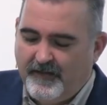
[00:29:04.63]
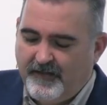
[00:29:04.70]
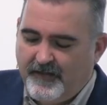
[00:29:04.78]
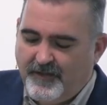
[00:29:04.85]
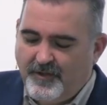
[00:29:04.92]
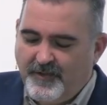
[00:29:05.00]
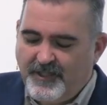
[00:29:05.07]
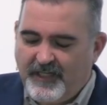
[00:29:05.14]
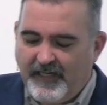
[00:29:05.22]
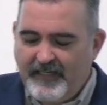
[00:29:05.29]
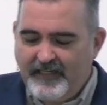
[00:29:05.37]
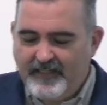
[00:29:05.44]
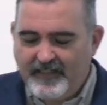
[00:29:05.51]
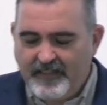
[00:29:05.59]
The Jewish
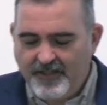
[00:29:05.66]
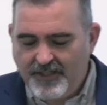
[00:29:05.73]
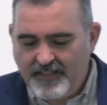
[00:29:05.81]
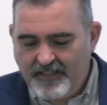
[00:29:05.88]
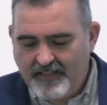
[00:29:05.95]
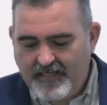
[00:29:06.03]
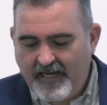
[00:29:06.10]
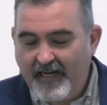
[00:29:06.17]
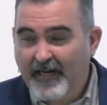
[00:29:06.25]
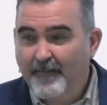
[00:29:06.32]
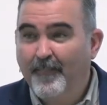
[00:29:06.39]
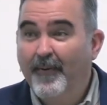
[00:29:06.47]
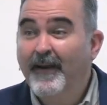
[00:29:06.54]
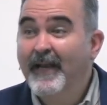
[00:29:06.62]
leaders in Jesus' day
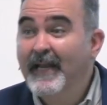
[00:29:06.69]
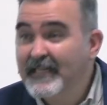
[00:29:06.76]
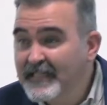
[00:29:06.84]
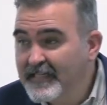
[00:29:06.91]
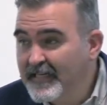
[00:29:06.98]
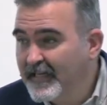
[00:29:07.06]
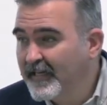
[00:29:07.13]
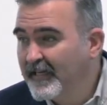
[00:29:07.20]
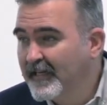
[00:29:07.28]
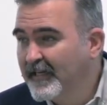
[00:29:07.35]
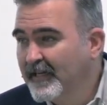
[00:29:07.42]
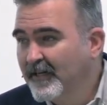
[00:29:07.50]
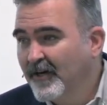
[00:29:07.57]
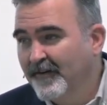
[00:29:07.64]
had plenty
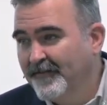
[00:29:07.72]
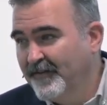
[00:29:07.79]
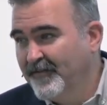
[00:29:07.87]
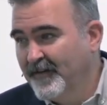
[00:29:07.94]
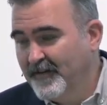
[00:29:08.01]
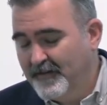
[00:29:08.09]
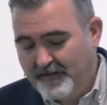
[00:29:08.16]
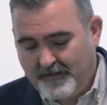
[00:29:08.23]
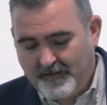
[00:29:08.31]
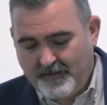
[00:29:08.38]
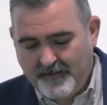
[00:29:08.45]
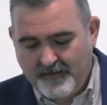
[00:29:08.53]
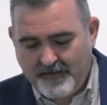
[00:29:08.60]
of evidence.